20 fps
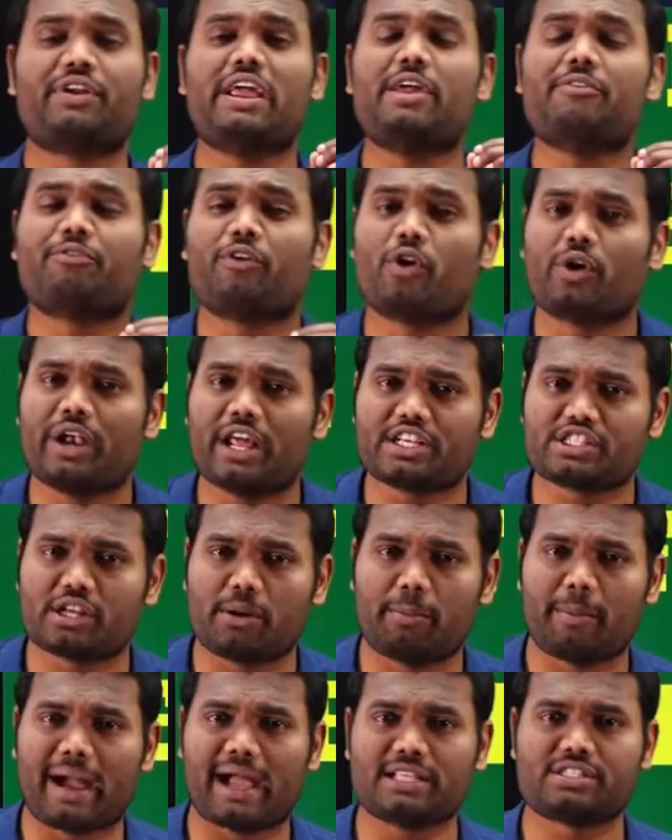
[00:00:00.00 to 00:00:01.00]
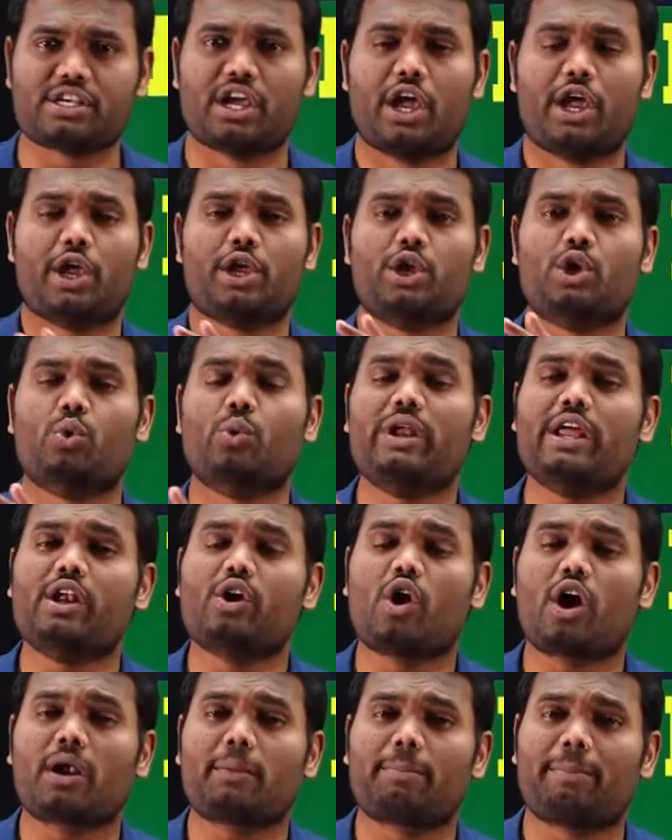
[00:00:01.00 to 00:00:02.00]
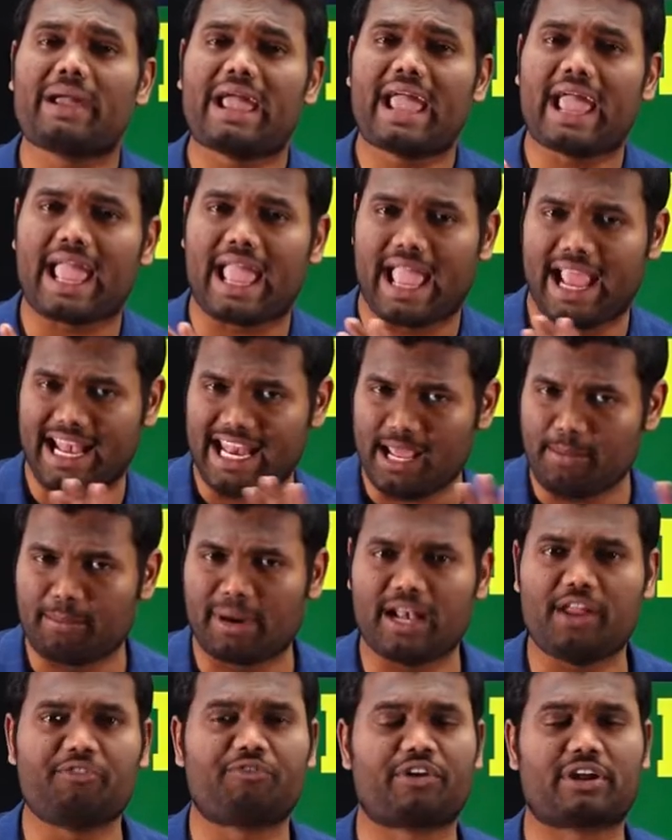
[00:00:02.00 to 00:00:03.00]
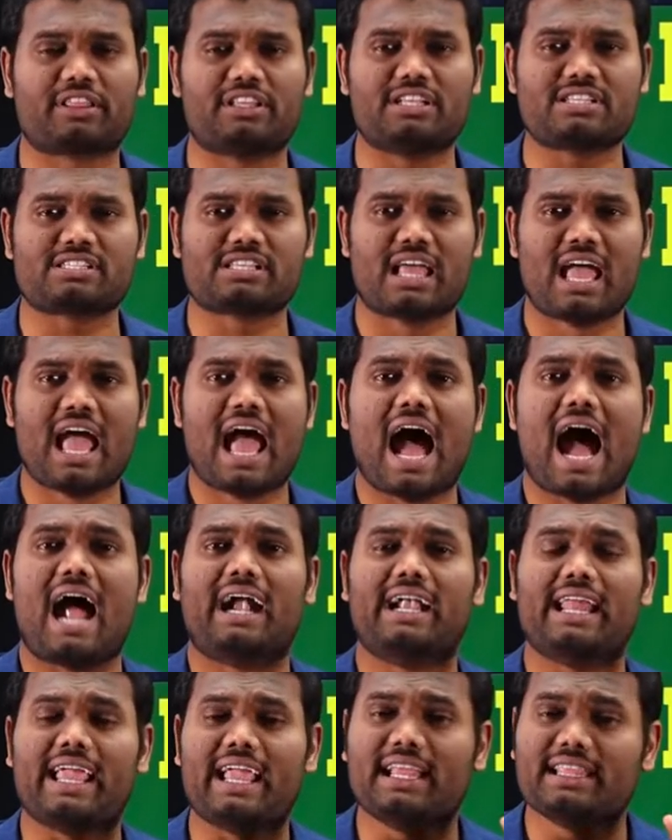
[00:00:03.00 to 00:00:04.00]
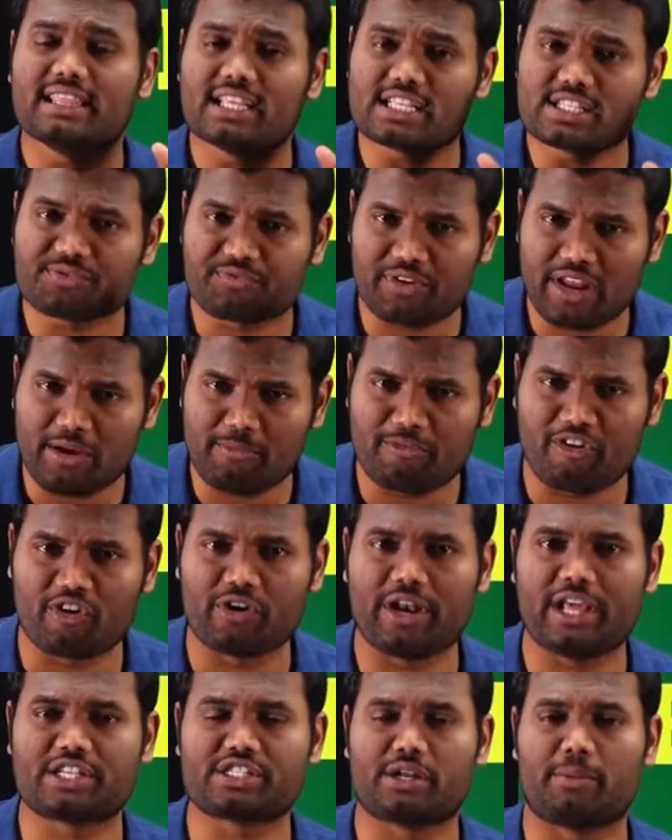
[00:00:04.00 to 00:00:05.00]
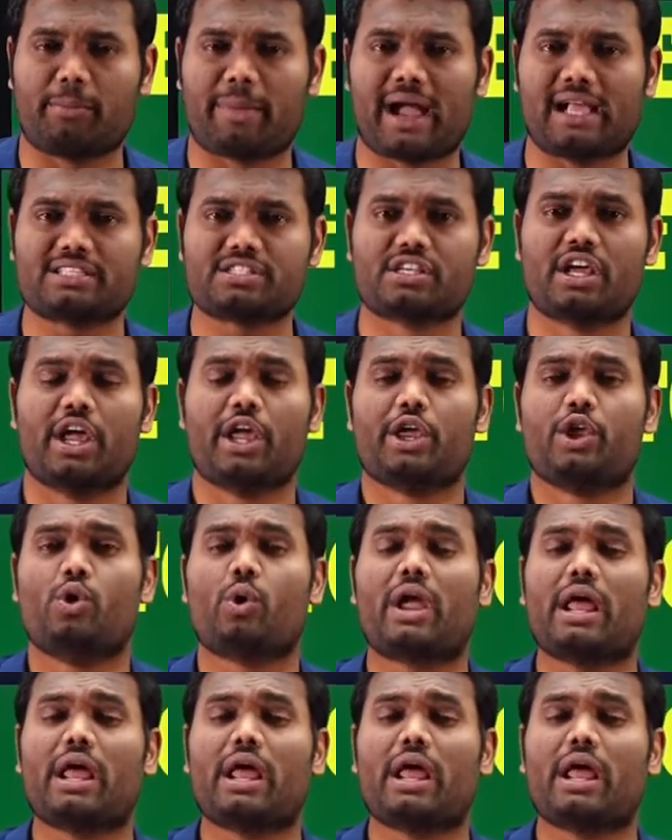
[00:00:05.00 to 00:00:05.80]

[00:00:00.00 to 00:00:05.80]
free foundation batch, you need not pay any money for this. And in this free foundation batch, you